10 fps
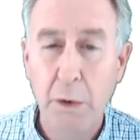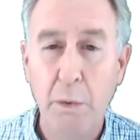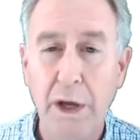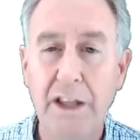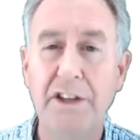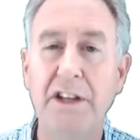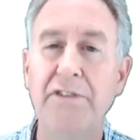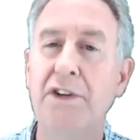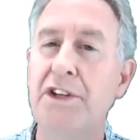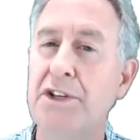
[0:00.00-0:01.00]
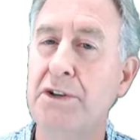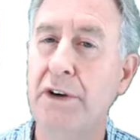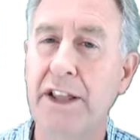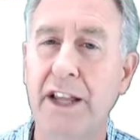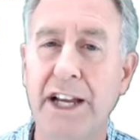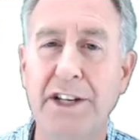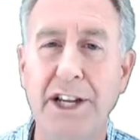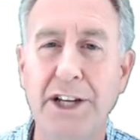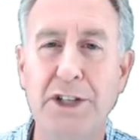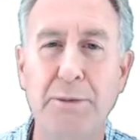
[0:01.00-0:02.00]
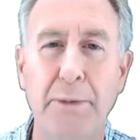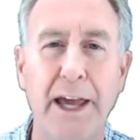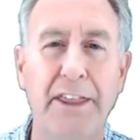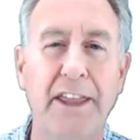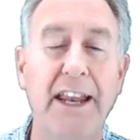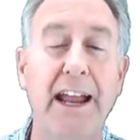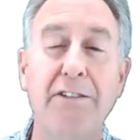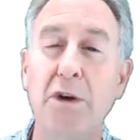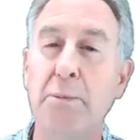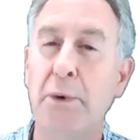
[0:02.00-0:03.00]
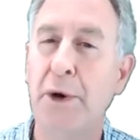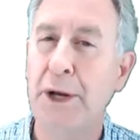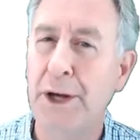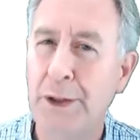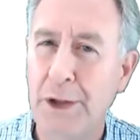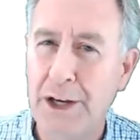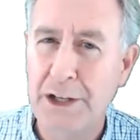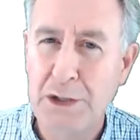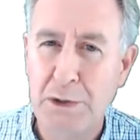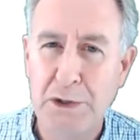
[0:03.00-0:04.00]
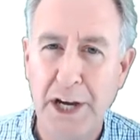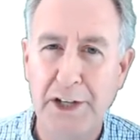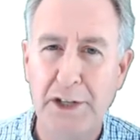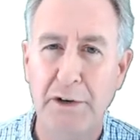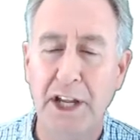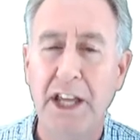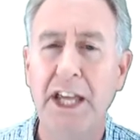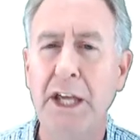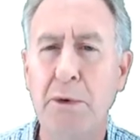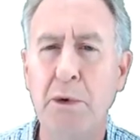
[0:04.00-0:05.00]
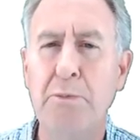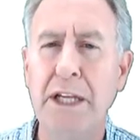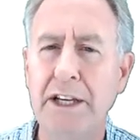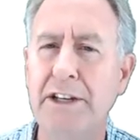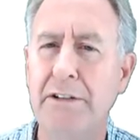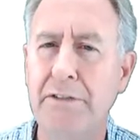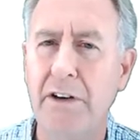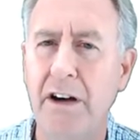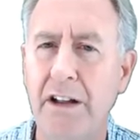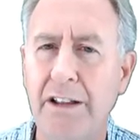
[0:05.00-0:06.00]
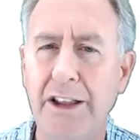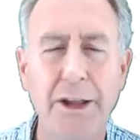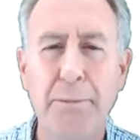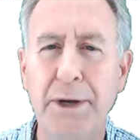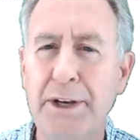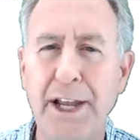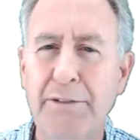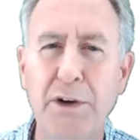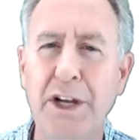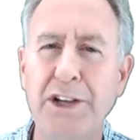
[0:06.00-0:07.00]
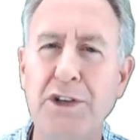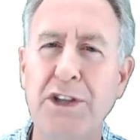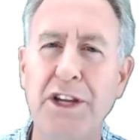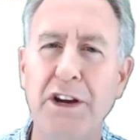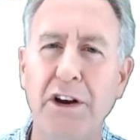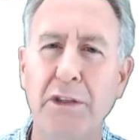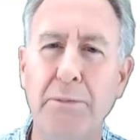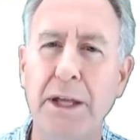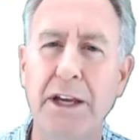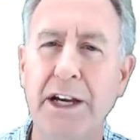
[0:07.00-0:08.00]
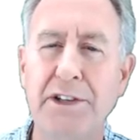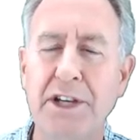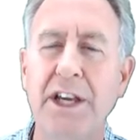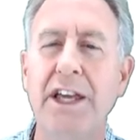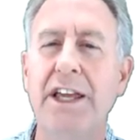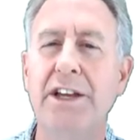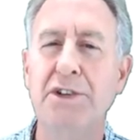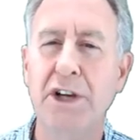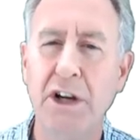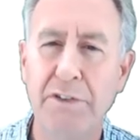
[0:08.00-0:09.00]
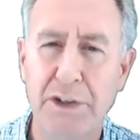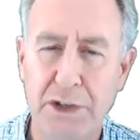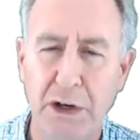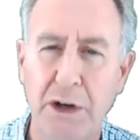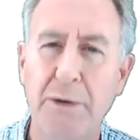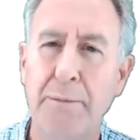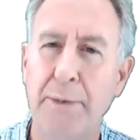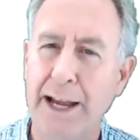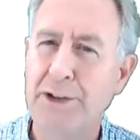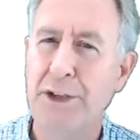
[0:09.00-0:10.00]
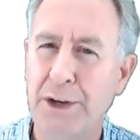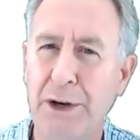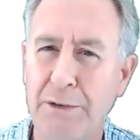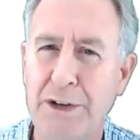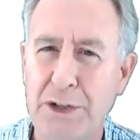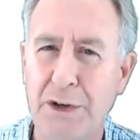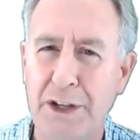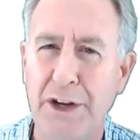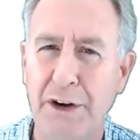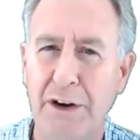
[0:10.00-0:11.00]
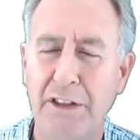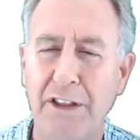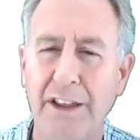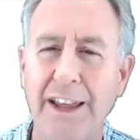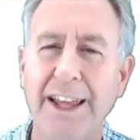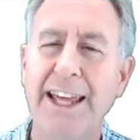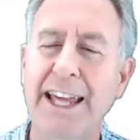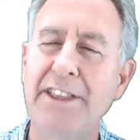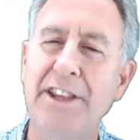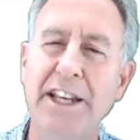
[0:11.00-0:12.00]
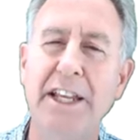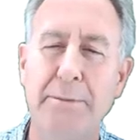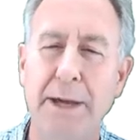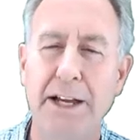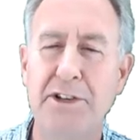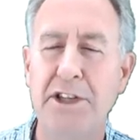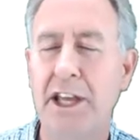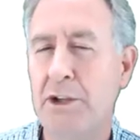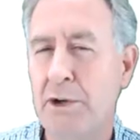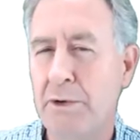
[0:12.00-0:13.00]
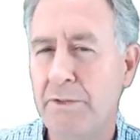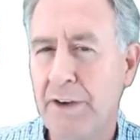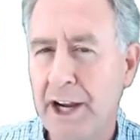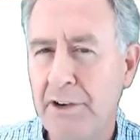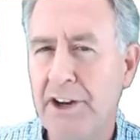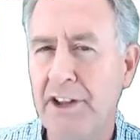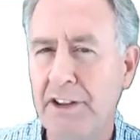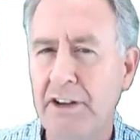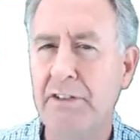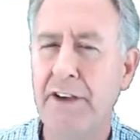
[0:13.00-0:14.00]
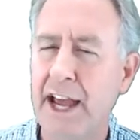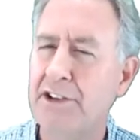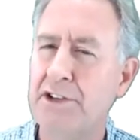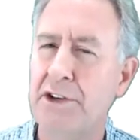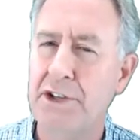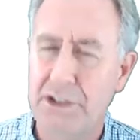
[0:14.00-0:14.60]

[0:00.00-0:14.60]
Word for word: Relative to the straight line tangent path at every point along its trajectory, it would begin to fall, but never touch the Earth because its curvature matched the curvature of the Earth. And then he imagined that you could fire it a little faster